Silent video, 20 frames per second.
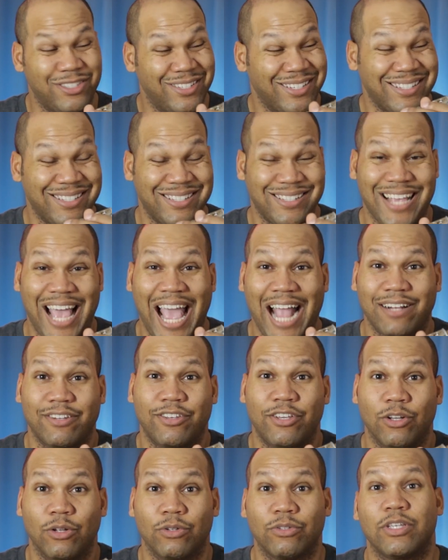exact
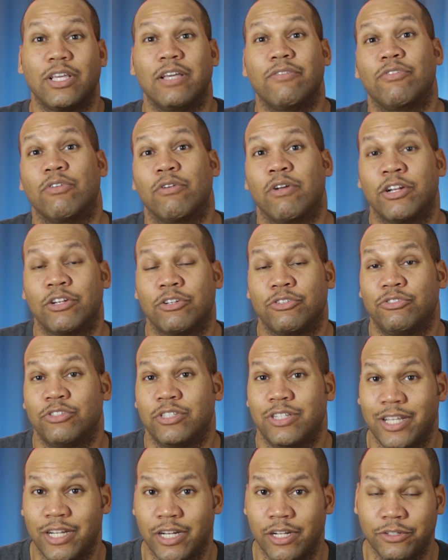hilt if you're
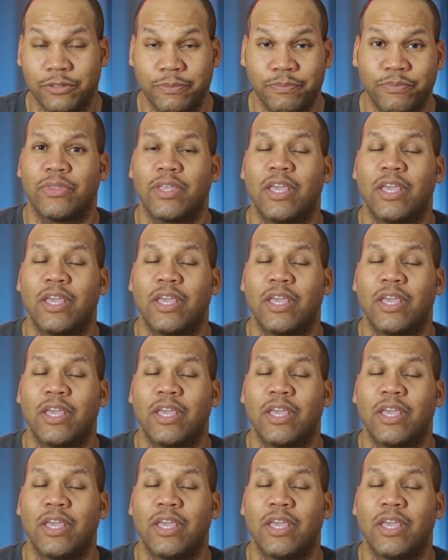interested in it.